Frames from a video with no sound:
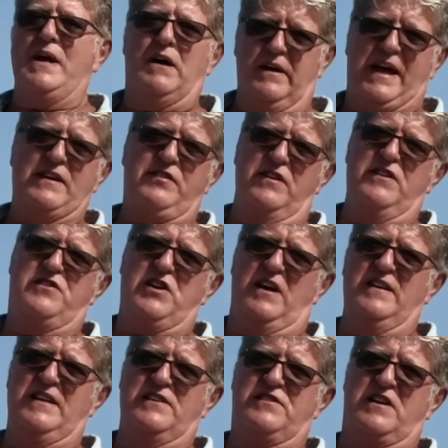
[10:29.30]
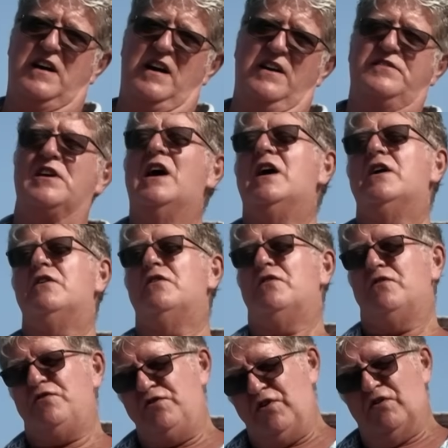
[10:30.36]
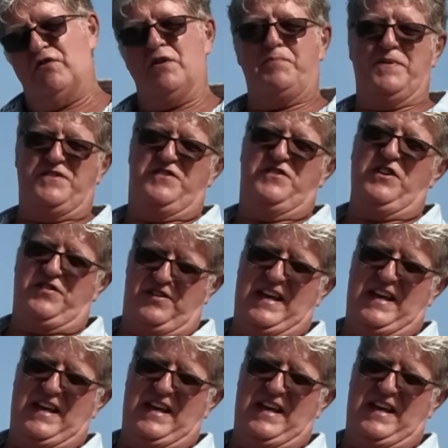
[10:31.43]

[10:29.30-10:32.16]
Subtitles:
are getting the Chinese cars. Europe is just